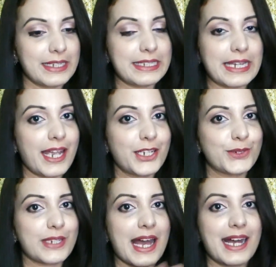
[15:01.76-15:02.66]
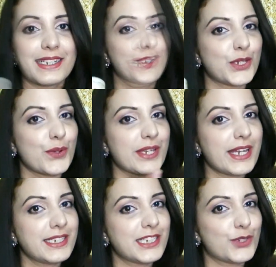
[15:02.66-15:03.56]
yay to that. So
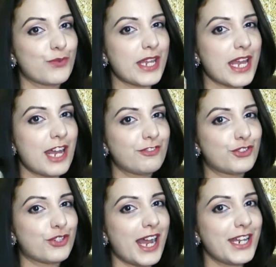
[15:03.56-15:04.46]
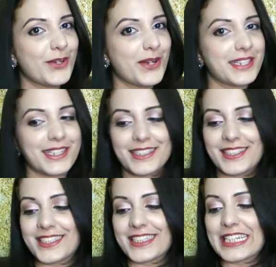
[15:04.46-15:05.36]
yes, we have tried on
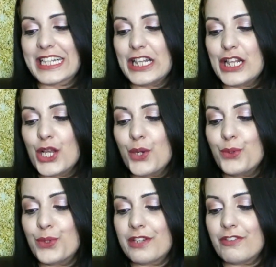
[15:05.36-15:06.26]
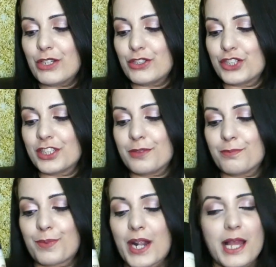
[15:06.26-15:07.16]
this Glow Revolution
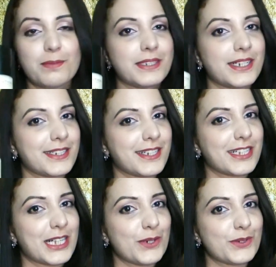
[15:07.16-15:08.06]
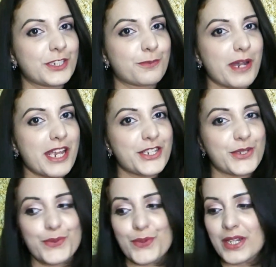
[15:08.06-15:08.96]
Prime Set and Glow Spray
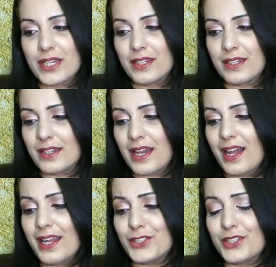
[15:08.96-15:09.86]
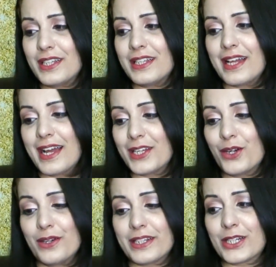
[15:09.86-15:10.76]
too. I actually like
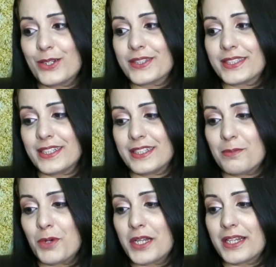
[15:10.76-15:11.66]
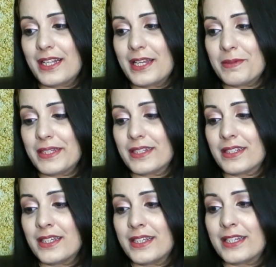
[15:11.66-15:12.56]
how it looks in the bottle. I mean,
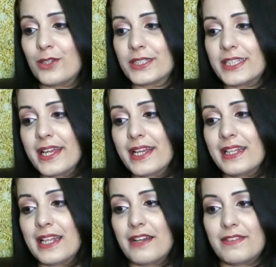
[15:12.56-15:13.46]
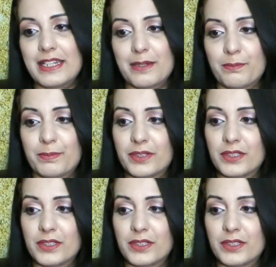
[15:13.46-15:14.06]
it looks like a lava lamp,